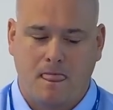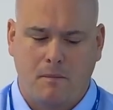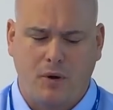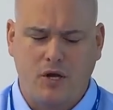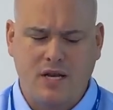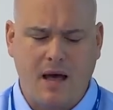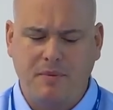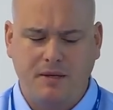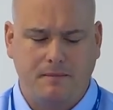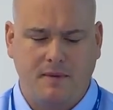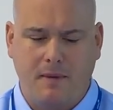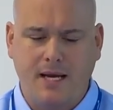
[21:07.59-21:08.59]
But you
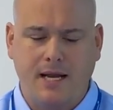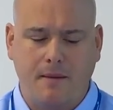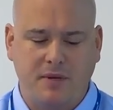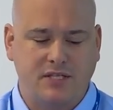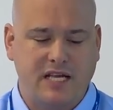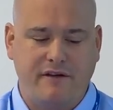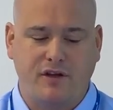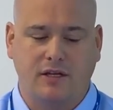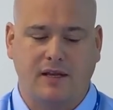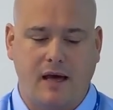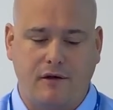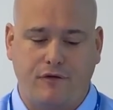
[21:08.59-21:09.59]
might not be saving a
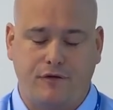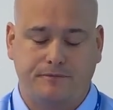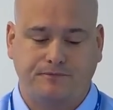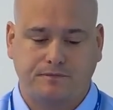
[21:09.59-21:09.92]
life.